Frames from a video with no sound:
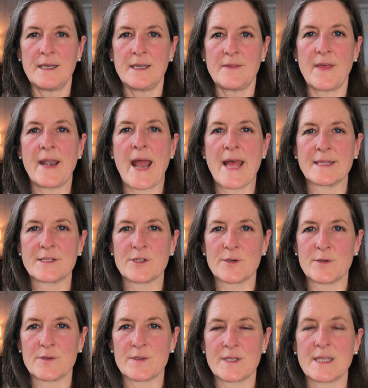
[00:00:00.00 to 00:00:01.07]
than
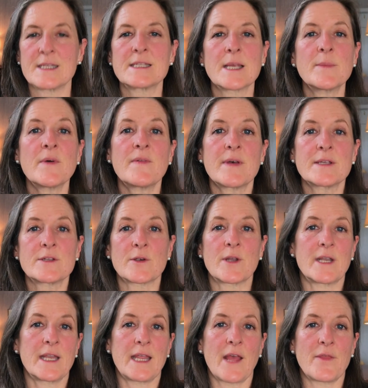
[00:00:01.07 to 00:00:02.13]
answers, and some of us are
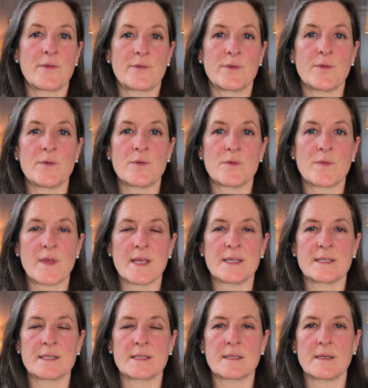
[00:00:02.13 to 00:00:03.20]
going to get through
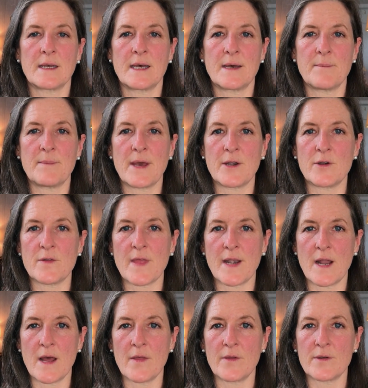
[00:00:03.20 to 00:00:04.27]
this better
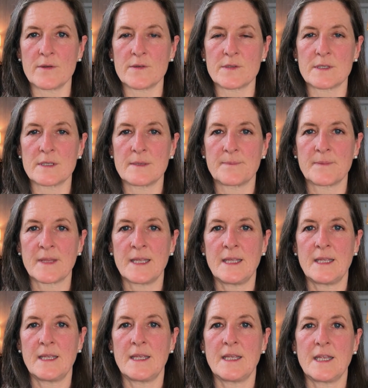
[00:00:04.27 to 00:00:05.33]
than others.
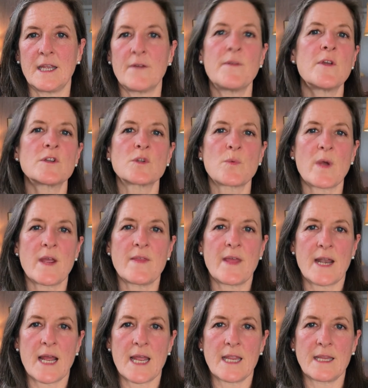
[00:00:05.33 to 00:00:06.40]
If there's a way
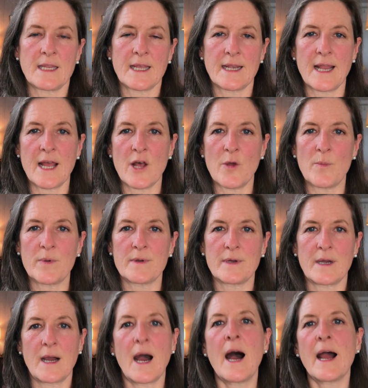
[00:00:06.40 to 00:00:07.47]
that I can help,
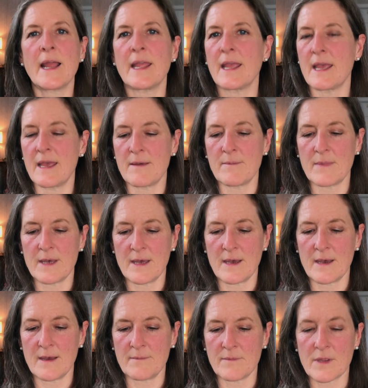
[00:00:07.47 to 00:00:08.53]
I
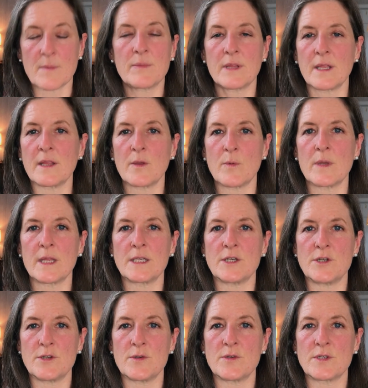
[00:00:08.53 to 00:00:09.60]
am completely willing
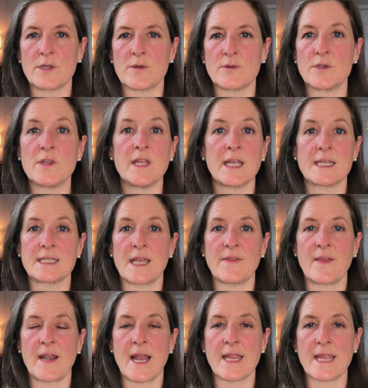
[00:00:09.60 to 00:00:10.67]
to do so to the
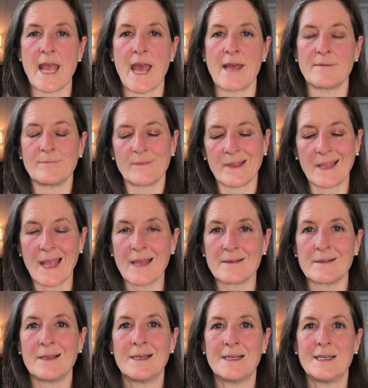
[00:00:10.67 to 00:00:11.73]
extent that I can.
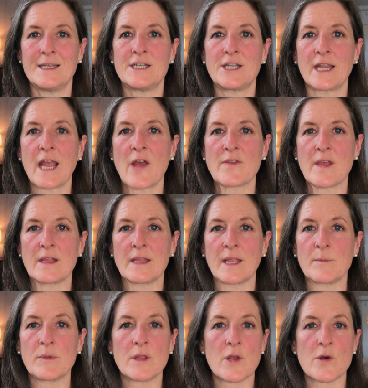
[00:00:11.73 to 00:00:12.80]
Again, check out that
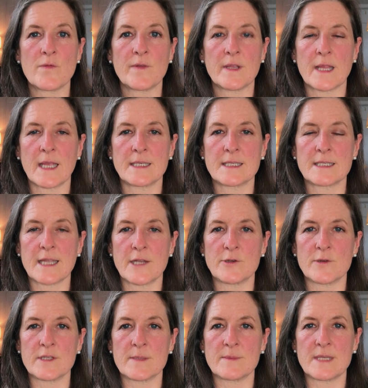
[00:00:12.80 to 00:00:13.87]
link below if you'd like to
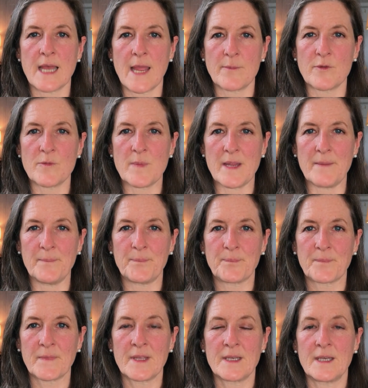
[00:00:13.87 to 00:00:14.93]
schedule some time with me.
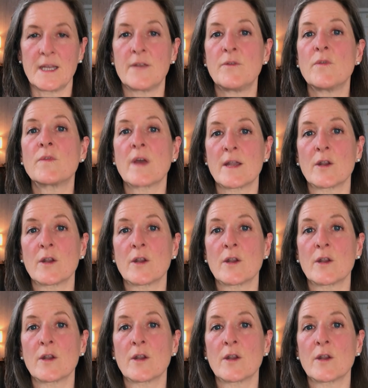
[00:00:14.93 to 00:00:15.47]
And if you've got a